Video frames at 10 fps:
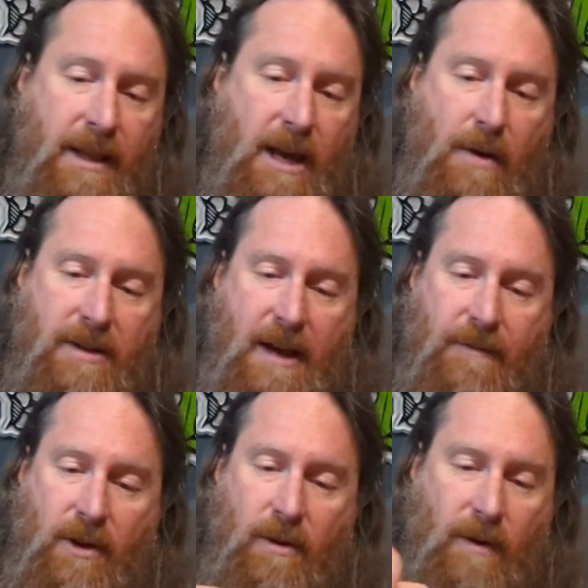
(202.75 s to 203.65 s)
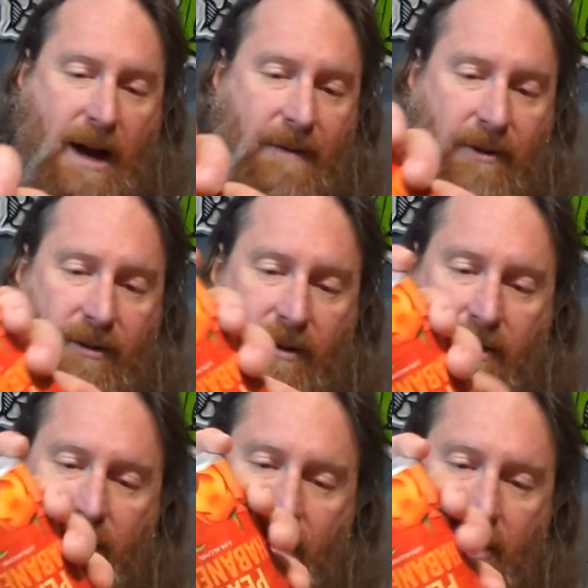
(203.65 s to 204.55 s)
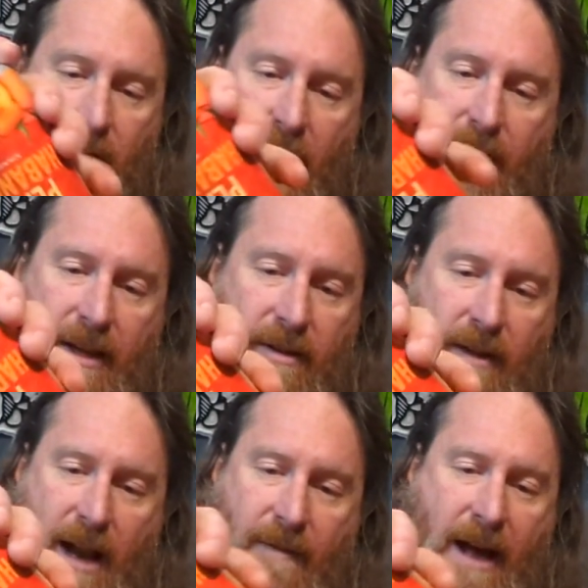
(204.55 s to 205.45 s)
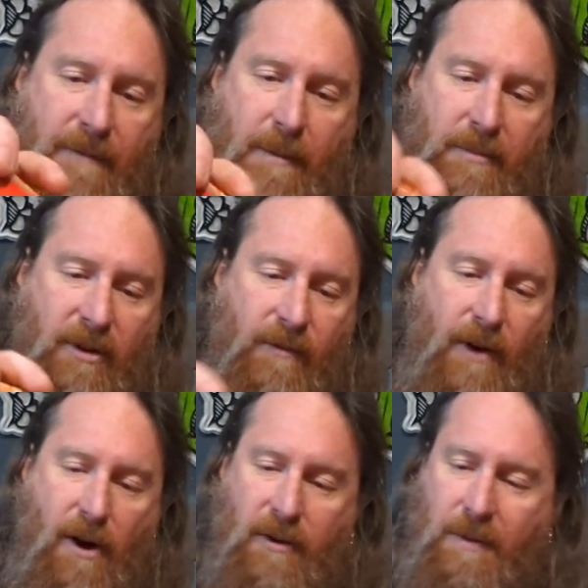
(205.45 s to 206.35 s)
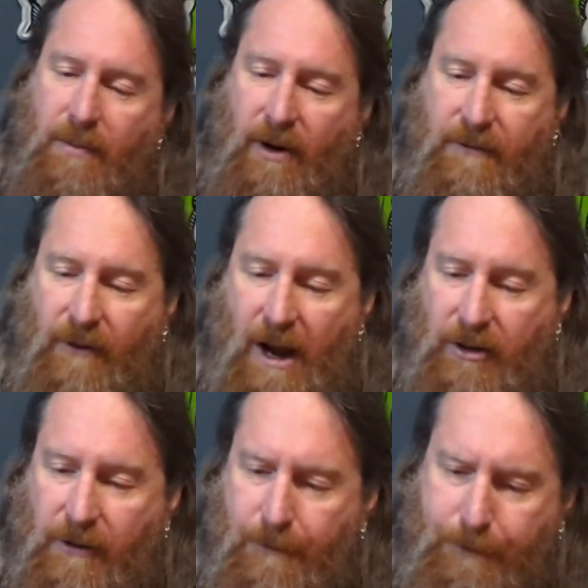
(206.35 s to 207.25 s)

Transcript: They always have new arrivals. Everything that I've had from them so far has been pretty fresh.